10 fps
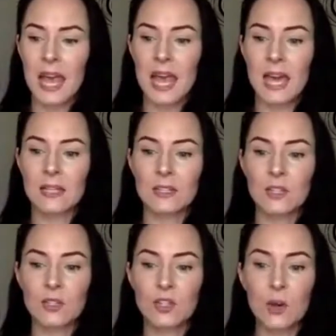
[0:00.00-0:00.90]
And
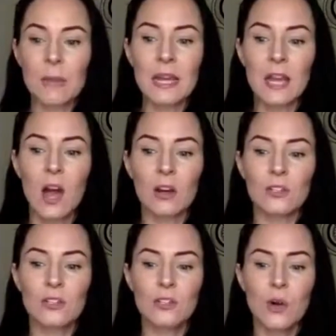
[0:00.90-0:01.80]
so many are
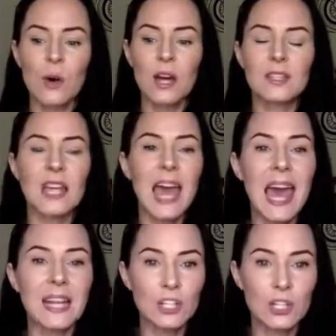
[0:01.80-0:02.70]
so
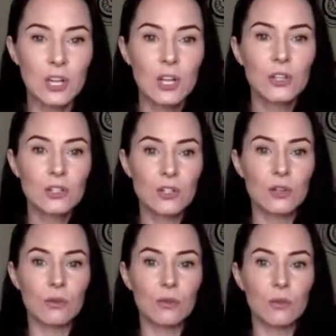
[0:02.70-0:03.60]
attached
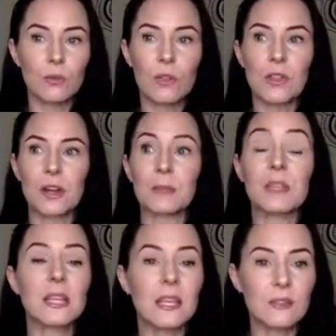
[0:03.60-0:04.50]
to their
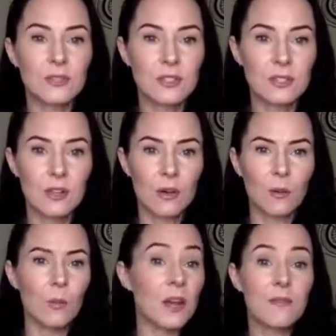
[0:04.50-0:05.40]
beliefs,
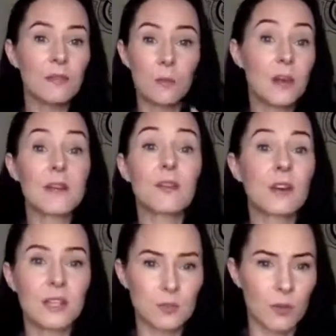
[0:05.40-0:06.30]
whatever it
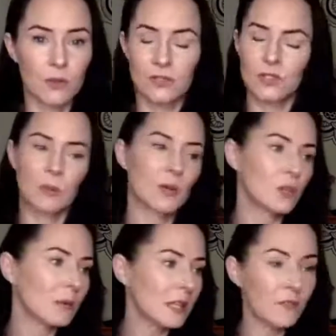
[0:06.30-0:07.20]
is, whether it's a
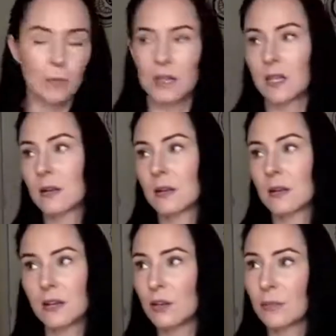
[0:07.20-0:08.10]
spiritual belief, a
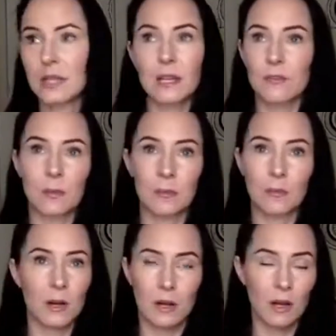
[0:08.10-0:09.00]
political belief,
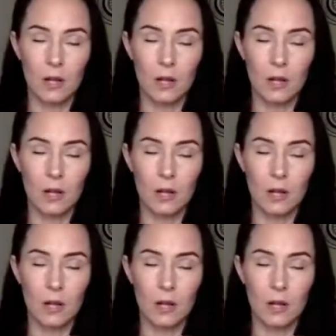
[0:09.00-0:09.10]
a